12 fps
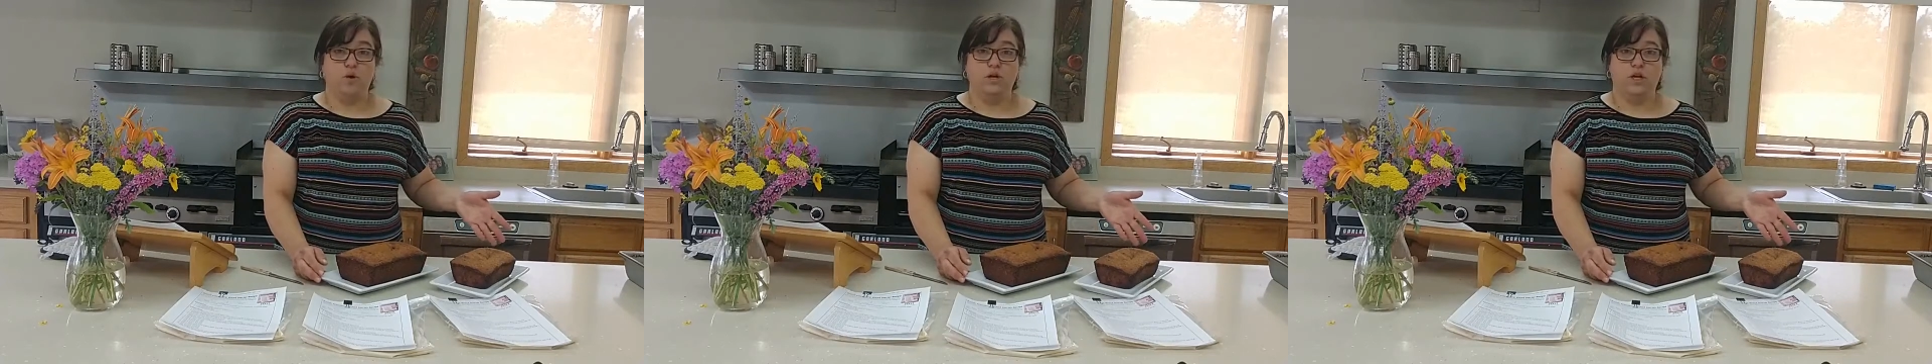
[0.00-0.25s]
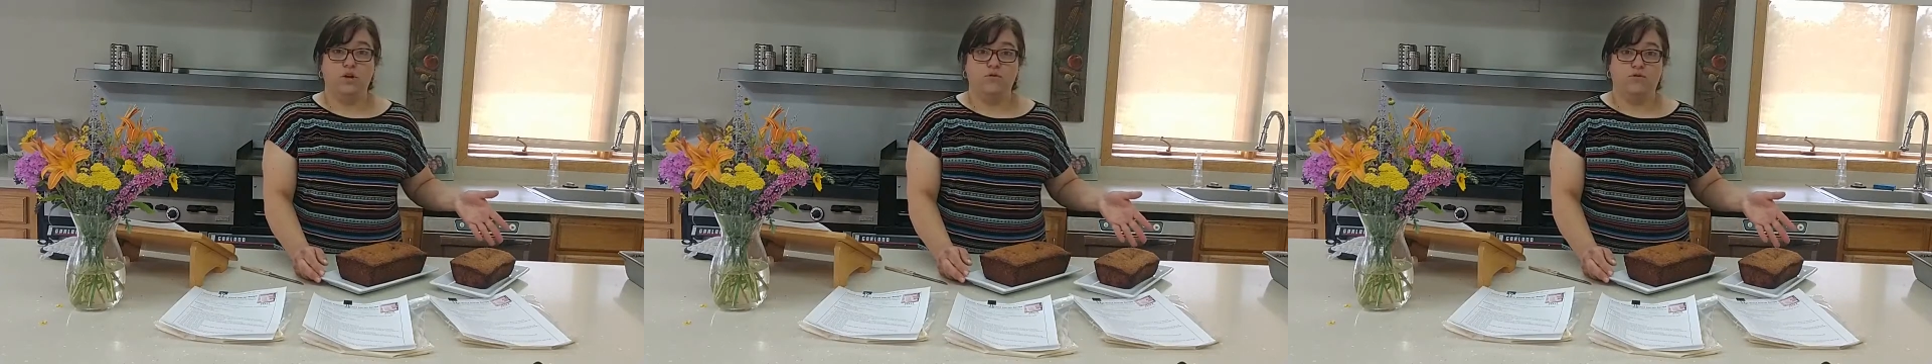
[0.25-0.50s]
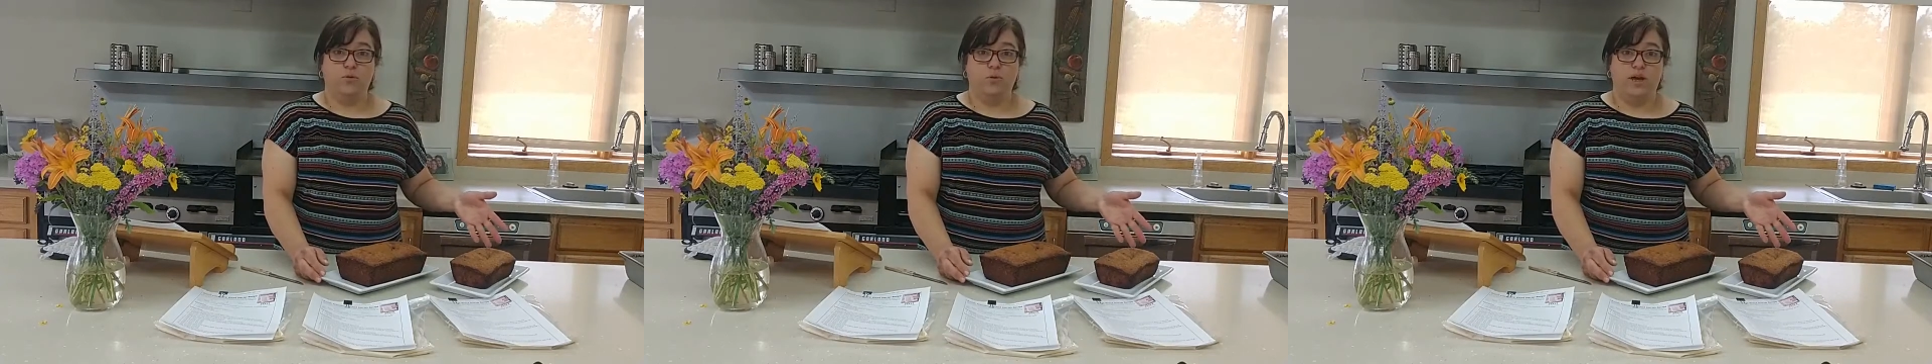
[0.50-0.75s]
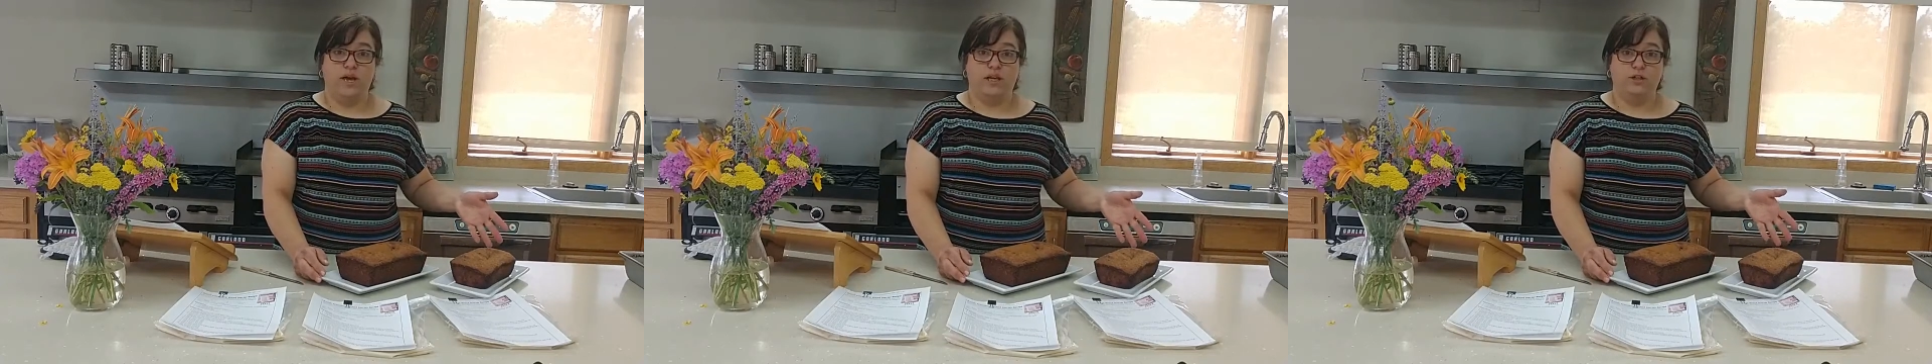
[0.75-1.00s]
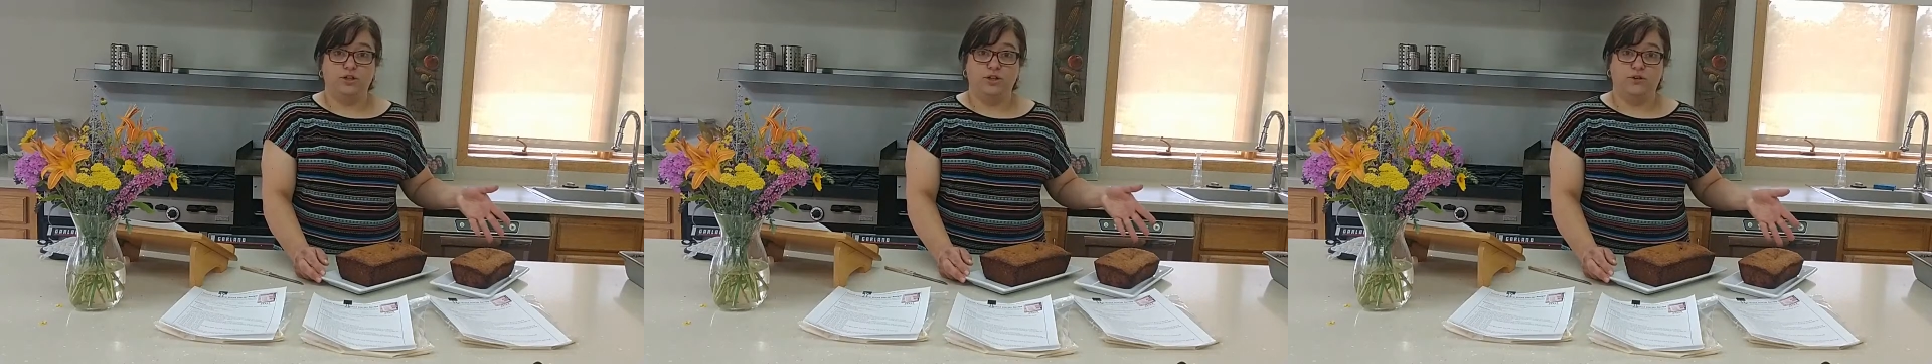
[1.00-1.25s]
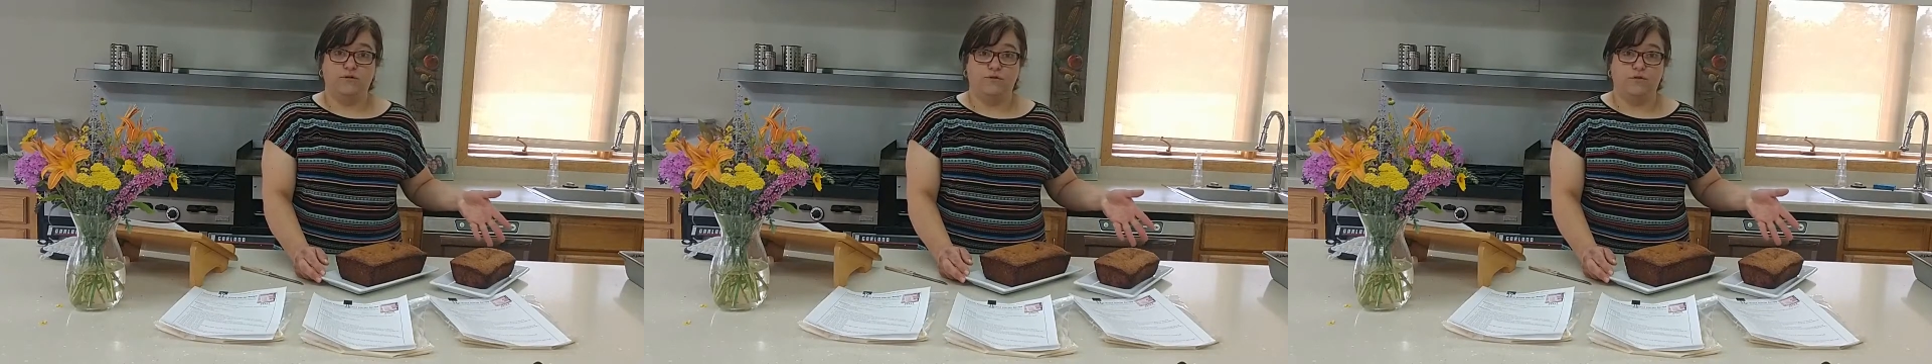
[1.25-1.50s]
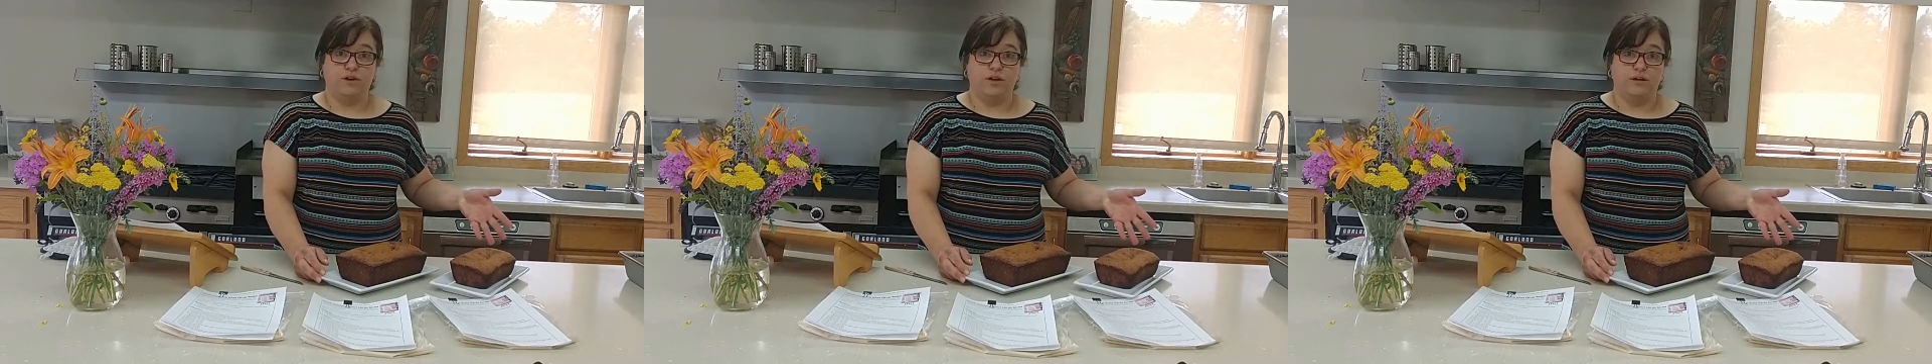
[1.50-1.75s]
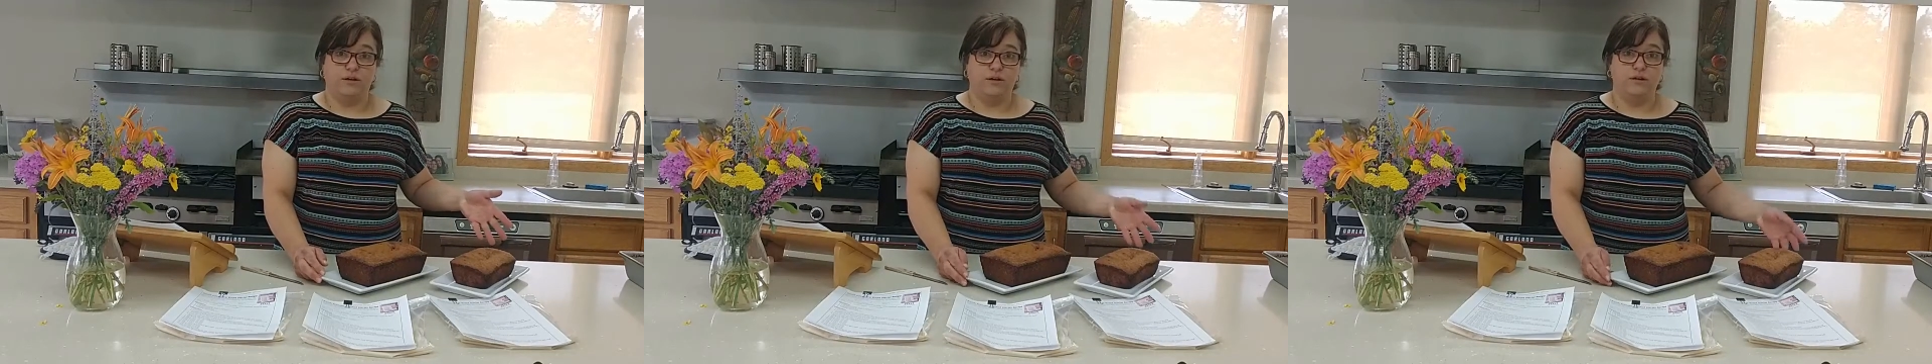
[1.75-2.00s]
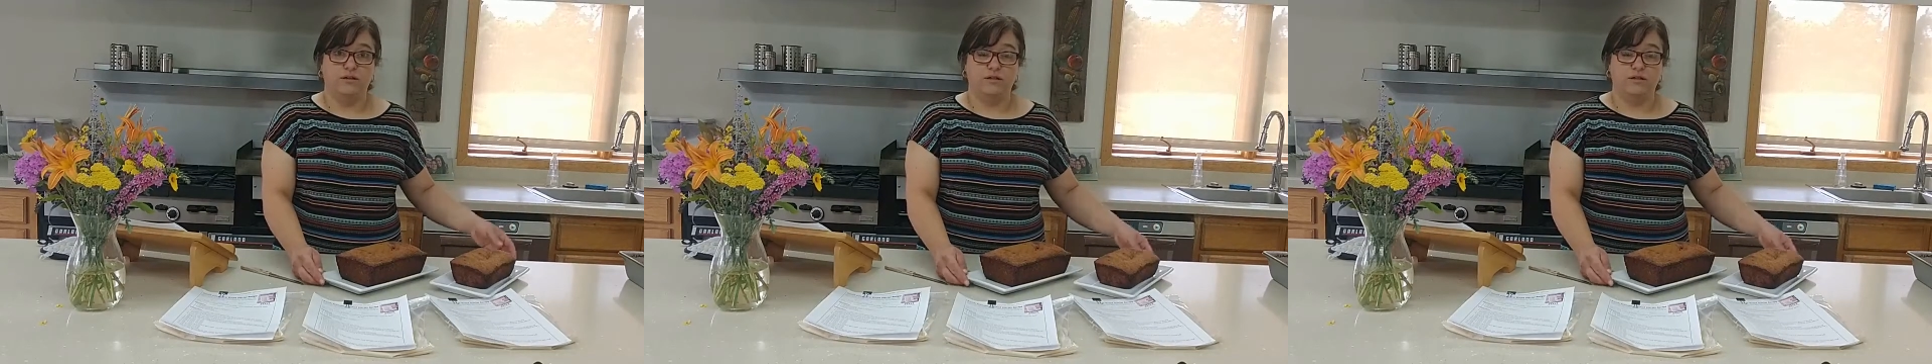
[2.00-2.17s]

one loaf away to your friend